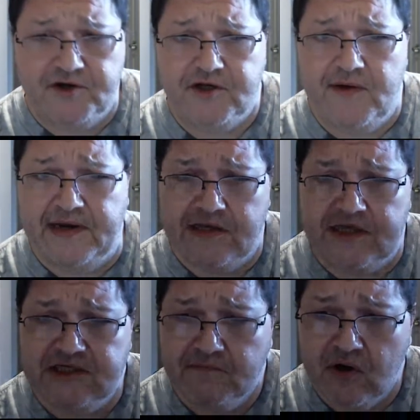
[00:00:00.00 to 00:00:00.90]
you do any of
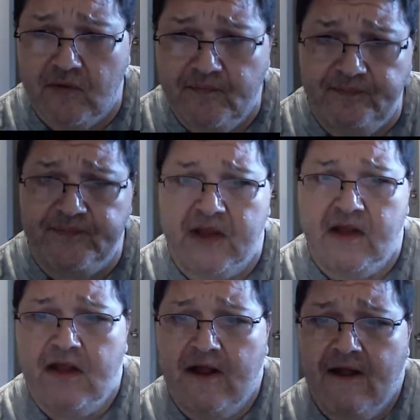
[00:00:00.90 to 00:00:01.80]
this. But
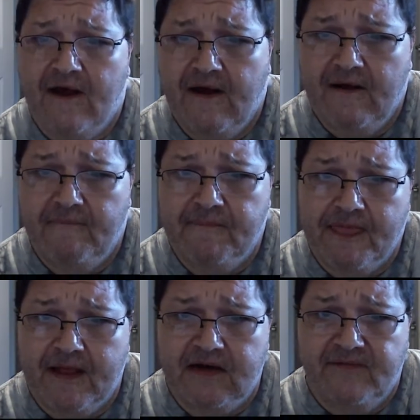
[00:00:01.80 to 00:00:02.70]

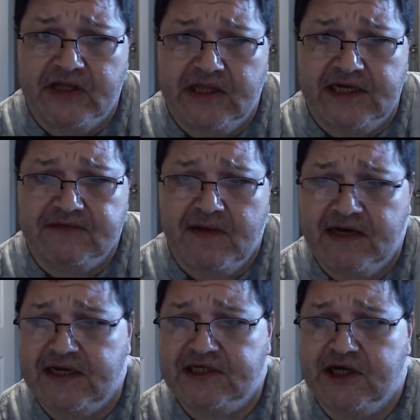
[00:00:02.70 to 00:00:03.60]
nevertheless,
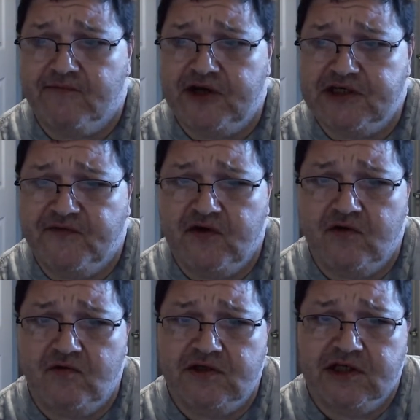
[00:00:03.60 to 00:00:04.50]
magnesium-rich
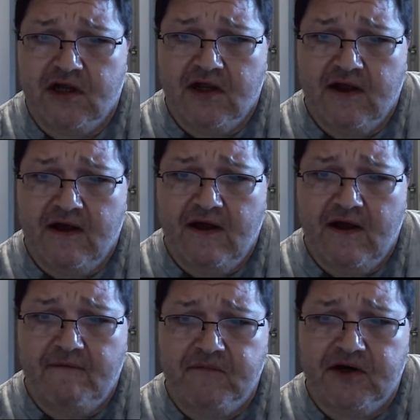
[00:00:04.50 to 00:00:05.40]
foods
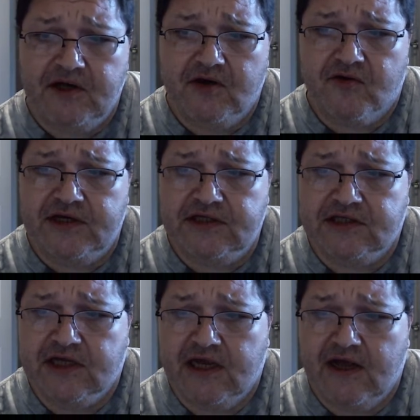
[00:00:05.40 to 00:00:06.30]
can
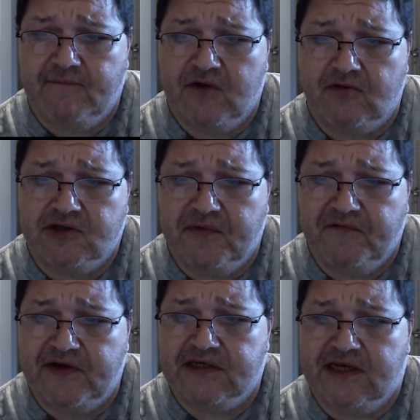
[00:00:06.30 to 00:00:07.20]
increase. Those would be
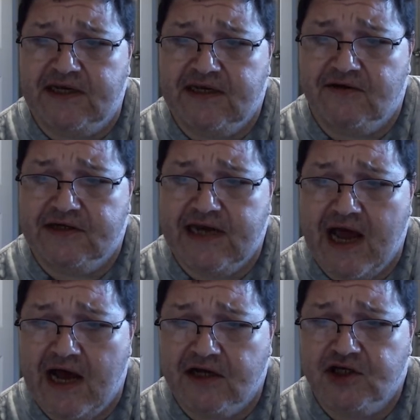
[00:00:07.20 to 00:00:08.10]
things like your
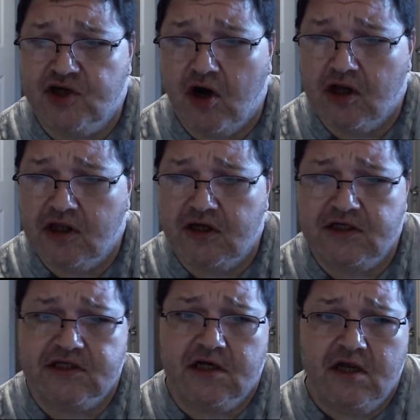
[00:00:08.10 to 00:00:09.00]
dark chocolate,